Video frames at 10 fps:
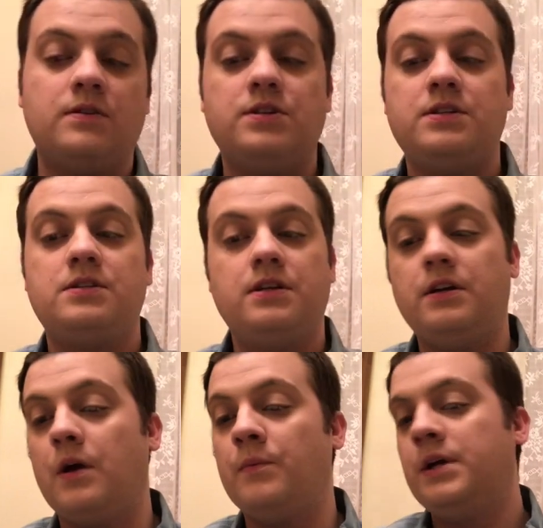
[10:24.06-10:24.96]
just to, you
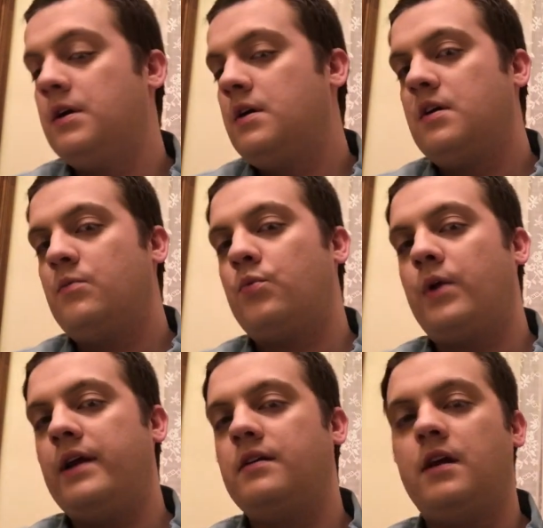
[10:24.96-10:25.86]
know,
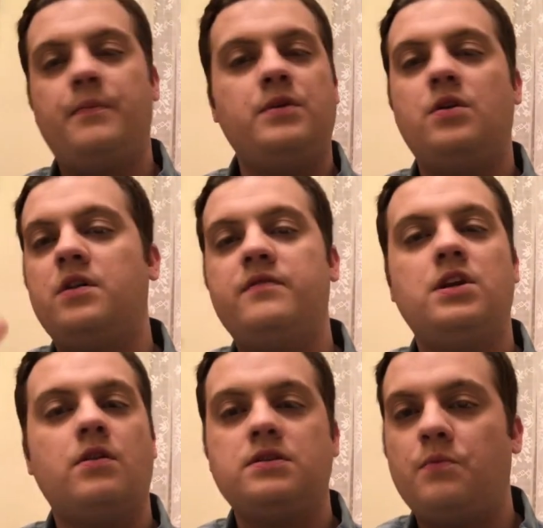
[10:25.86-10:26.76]
brighten it up. You don't even
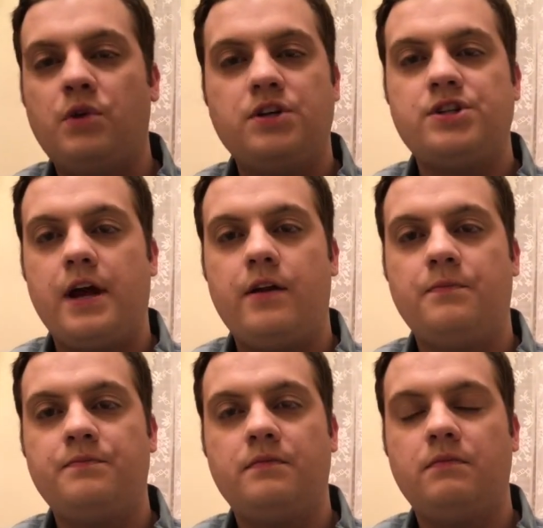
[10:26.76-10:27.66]
notice I'm wearing
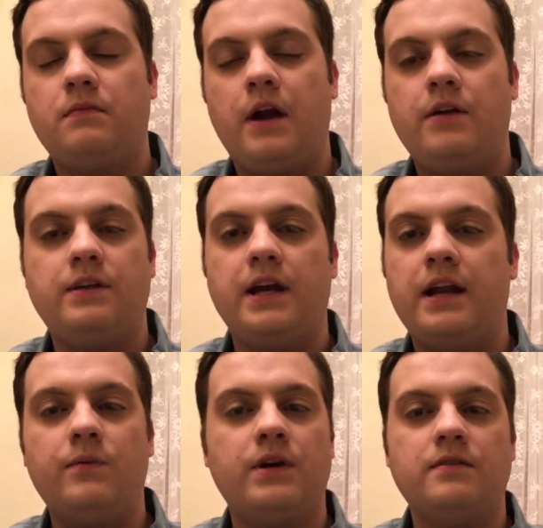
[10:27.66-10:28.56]
shadow. I don't think
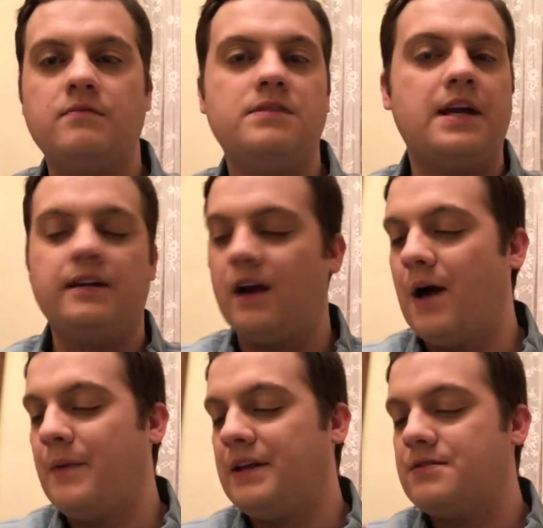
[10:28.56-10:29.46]
anyone said a
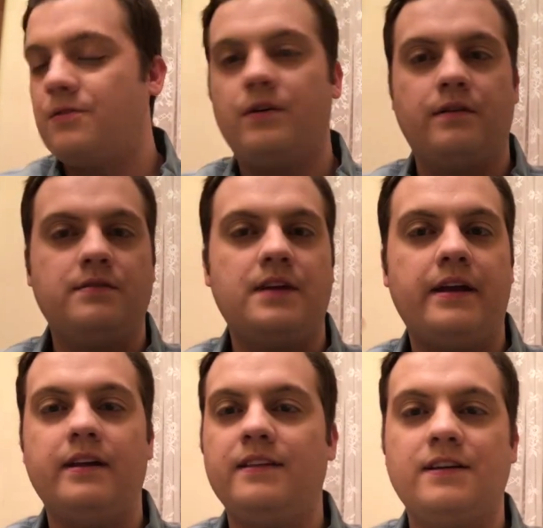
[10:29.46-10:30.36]
comment or
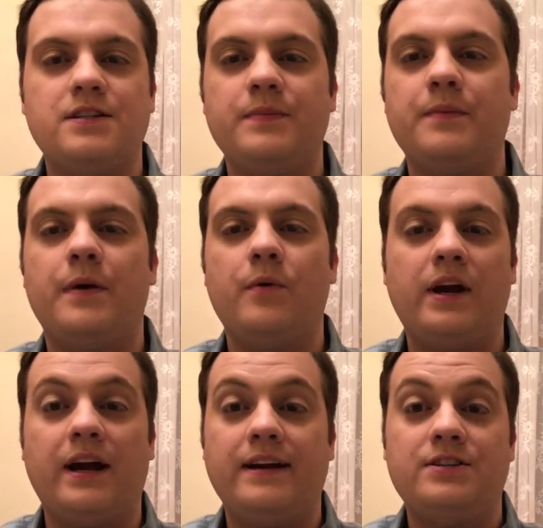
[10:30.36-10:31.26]
said anything to me about
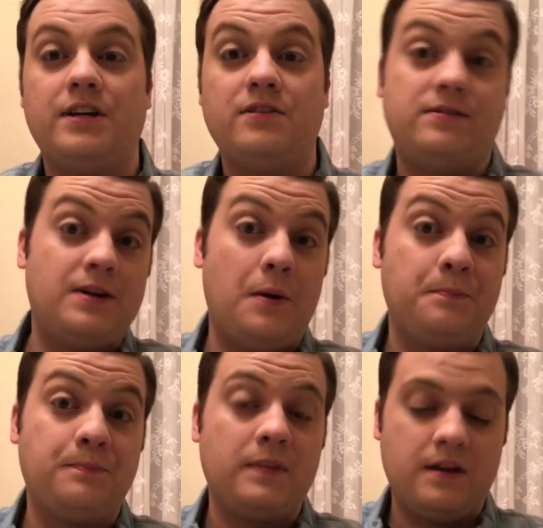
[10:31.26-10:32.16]
wearing eyeshadow,
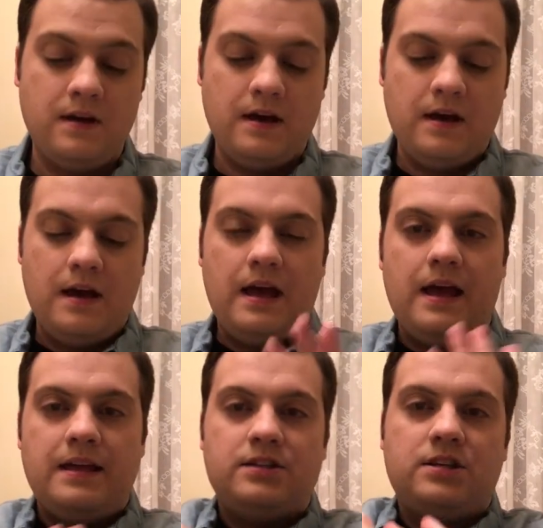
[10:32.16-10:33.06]
so
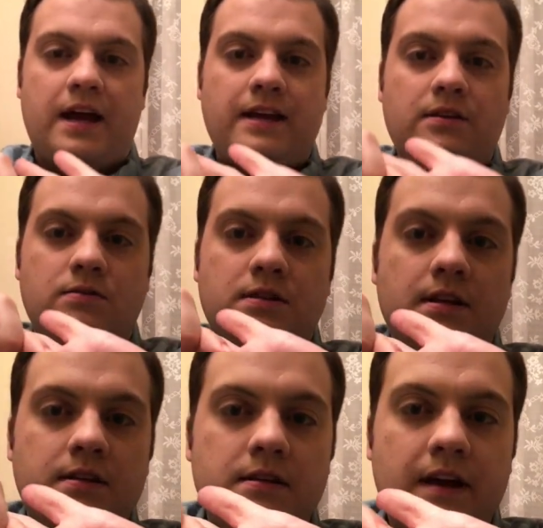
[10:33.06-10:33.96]
it's I use
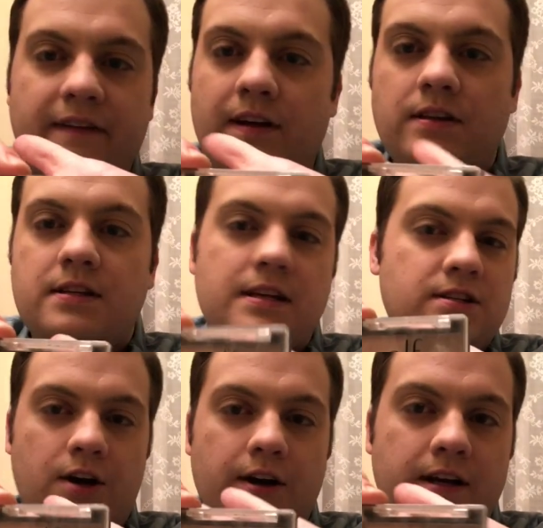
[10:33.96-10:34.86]
this I found this at
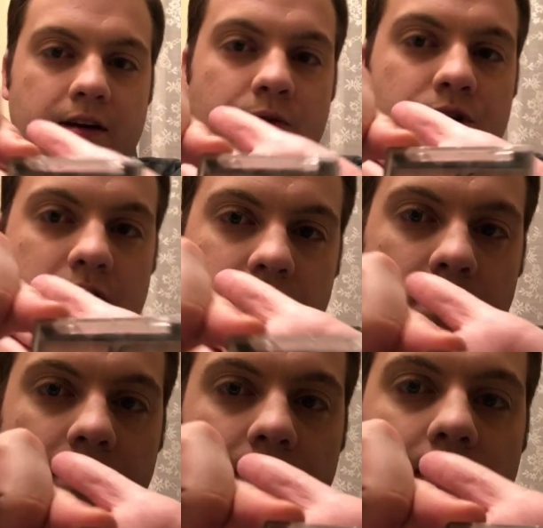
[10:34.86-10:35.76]
Target it was just
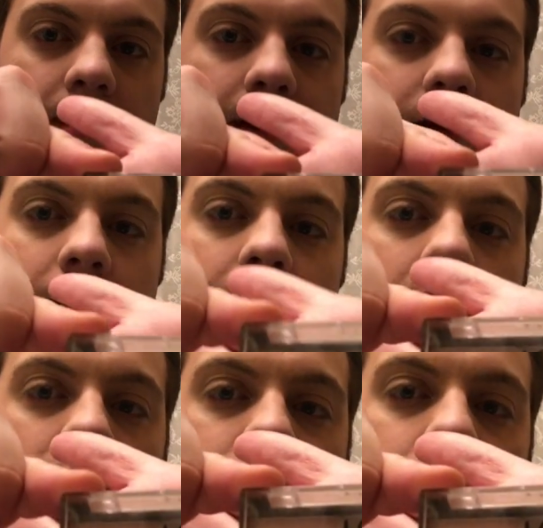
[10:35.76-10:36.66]
literally like
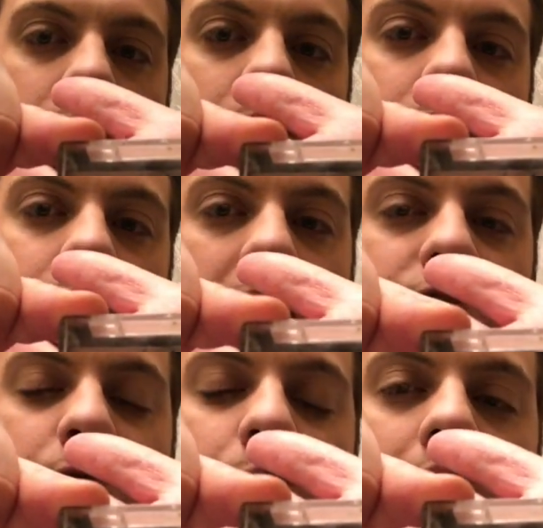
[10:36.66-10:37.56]
a duo
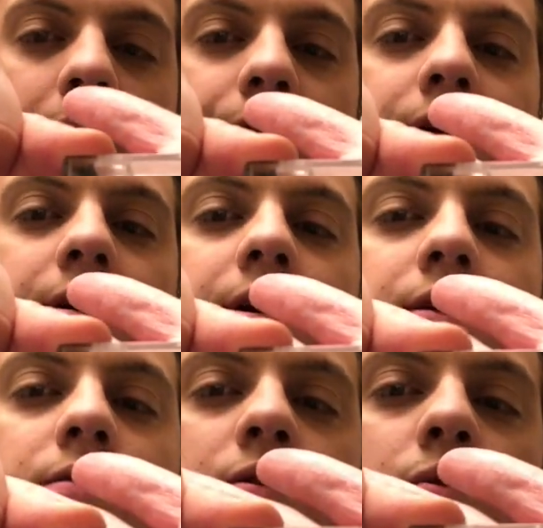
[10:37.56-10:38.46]
natural brown
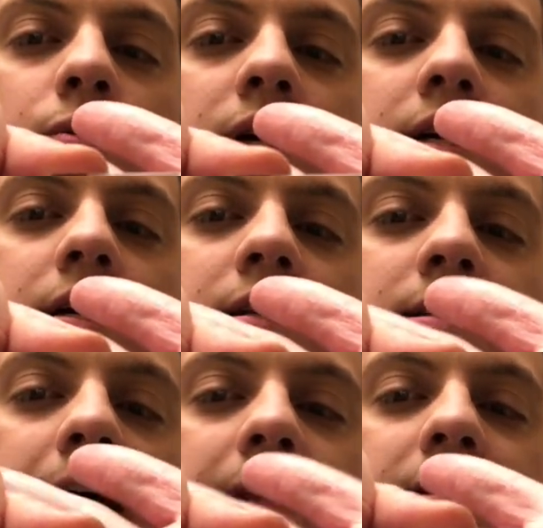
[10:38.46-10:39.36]
nude
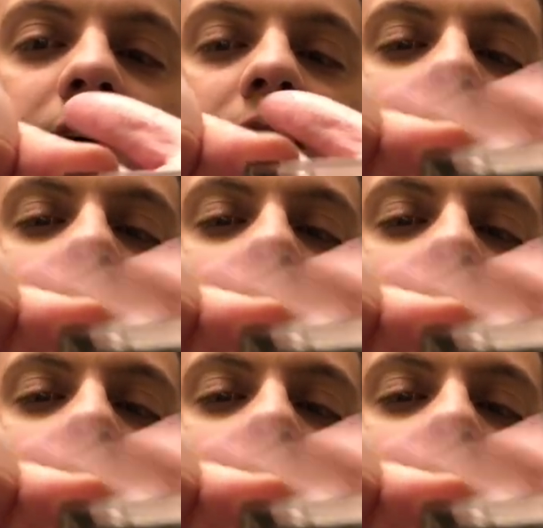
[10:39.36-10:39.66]
set